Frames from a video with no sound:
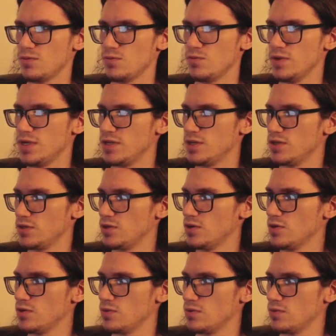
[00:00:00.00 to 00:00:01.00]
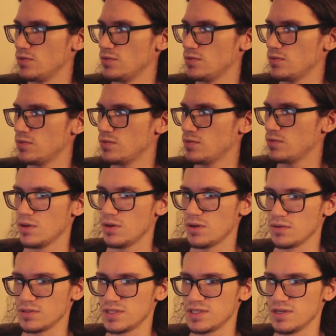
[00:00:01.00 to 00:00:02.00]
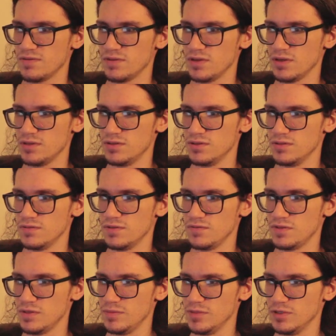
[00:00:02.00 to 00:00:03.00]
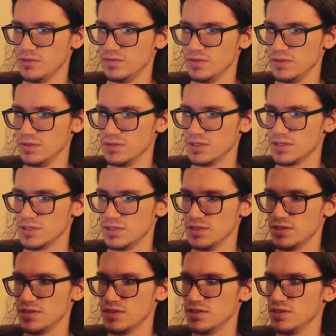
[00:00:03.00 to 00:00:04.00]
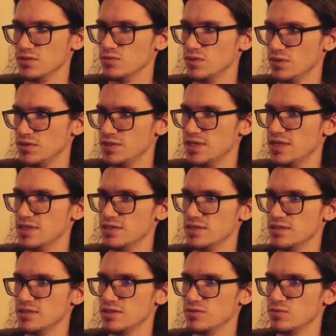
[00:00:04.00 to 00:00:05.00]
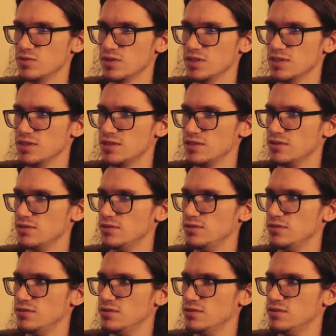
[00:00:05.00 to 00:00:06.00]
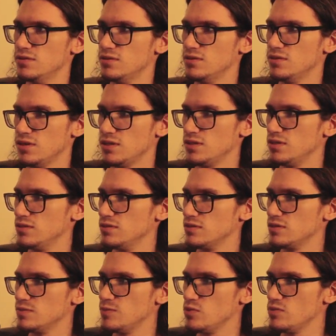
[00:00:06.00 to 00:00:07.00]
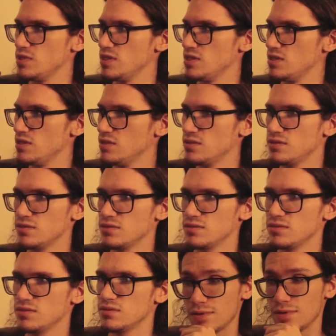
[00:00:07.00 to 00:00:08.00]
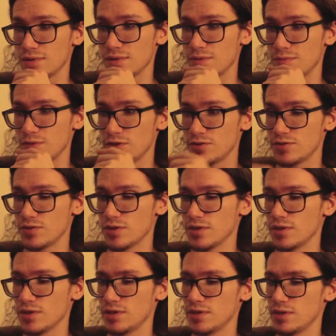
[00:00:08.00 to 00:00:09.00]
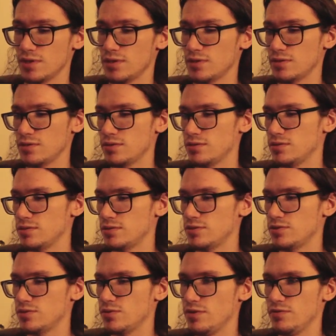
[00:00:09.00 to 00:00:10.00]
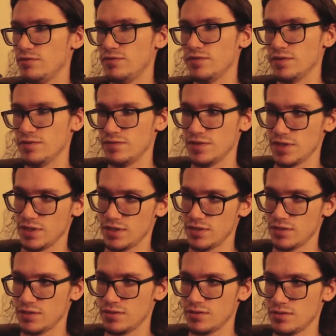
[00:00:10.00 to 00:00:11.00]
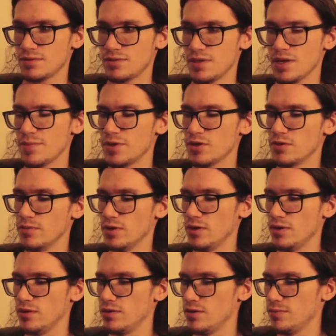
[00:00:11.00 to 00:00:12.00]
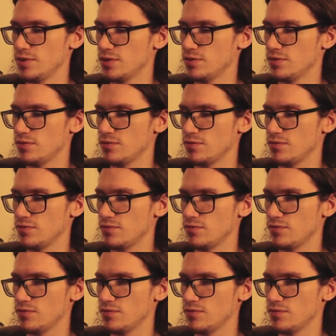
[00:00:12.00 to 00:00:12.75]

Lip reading: we can go on 750 millivolts. This is the real test. This is where it gets a little spooky. I'm gonna try 1250. I'm gonna go a bit harder. I'm gonna go